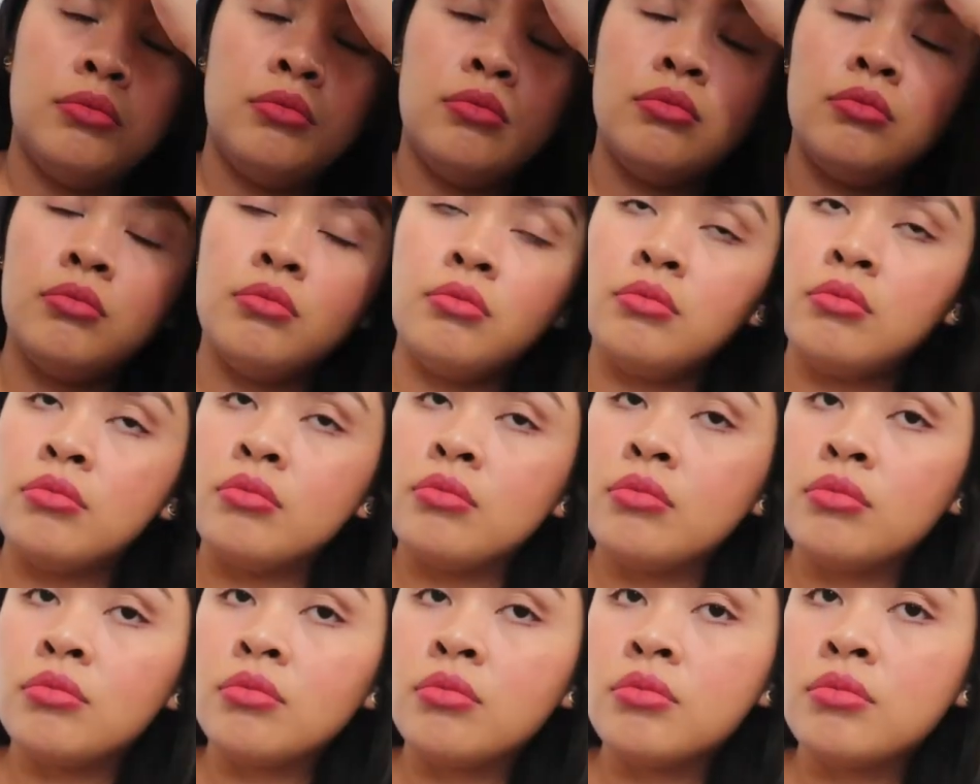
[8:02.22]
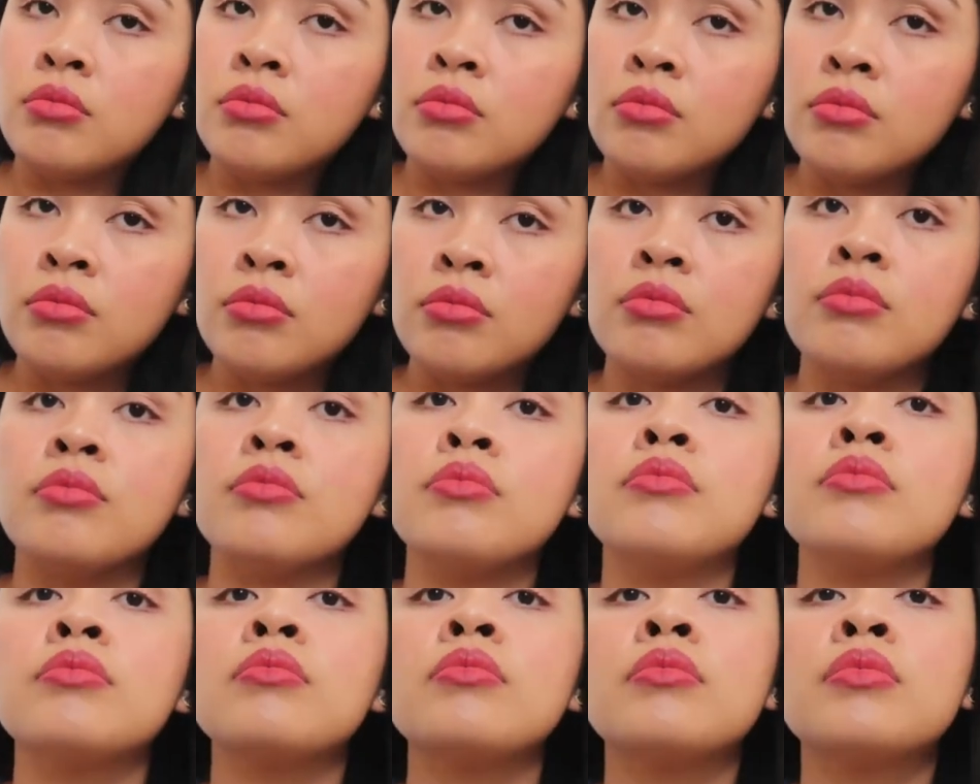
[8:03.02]

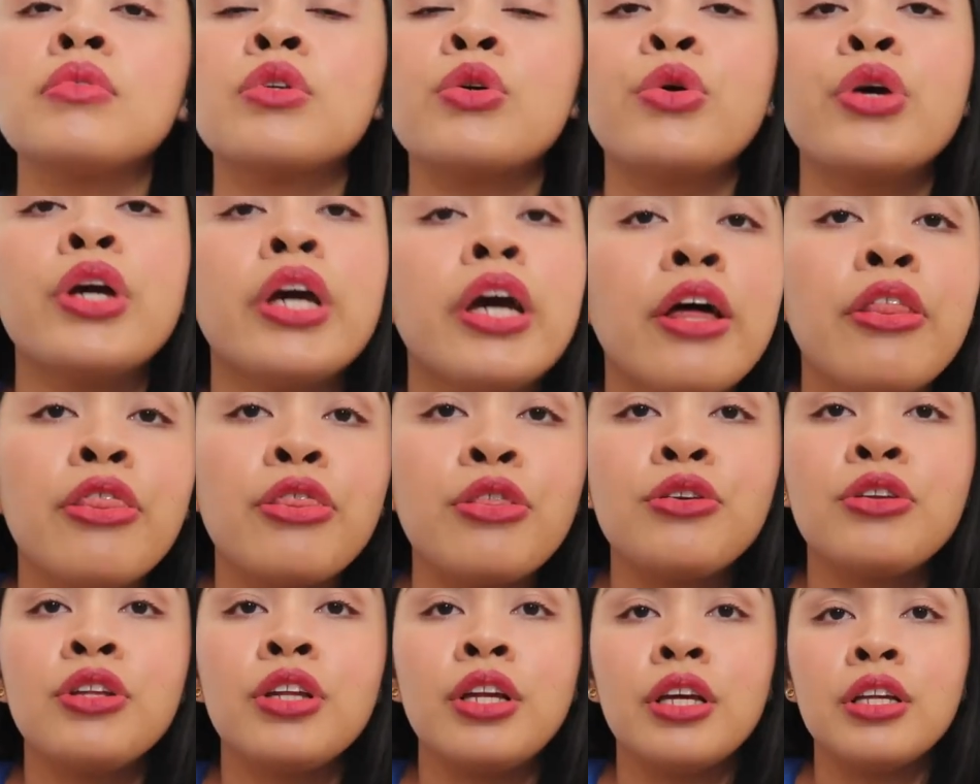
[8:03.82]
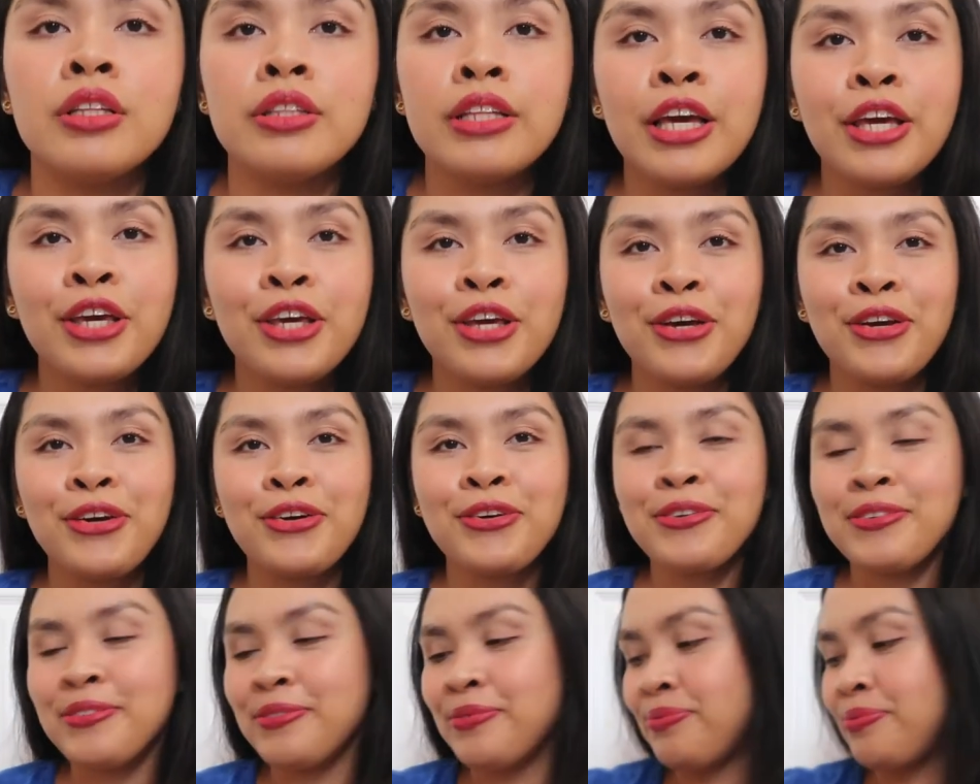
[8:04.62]
um, Kuya Anthony. Thank
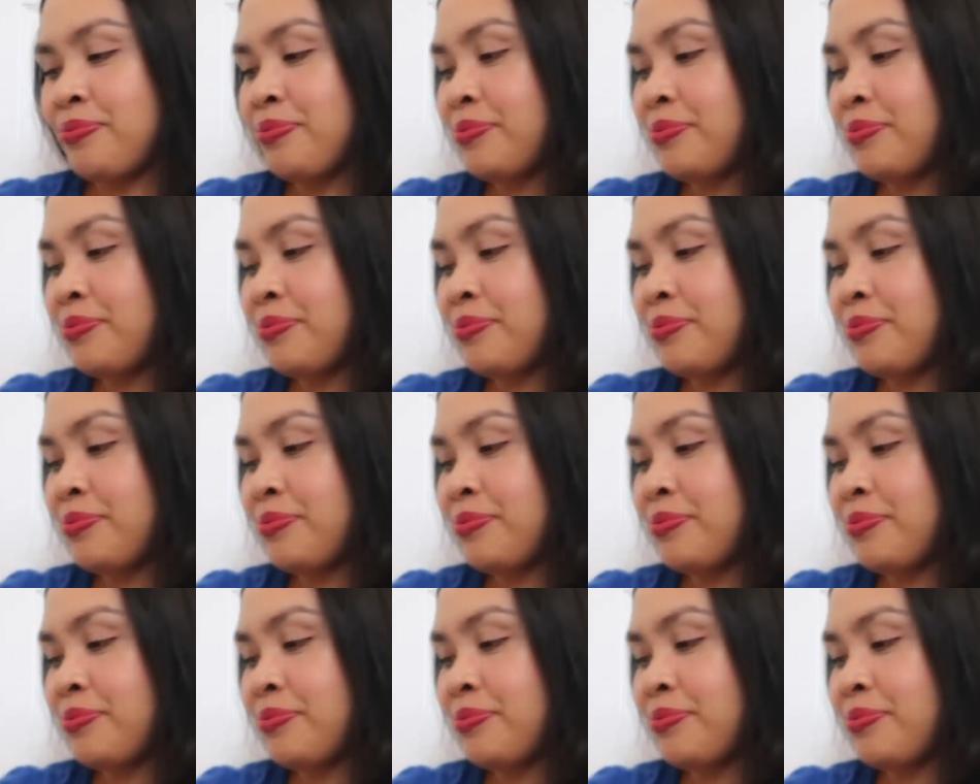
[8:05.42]
you.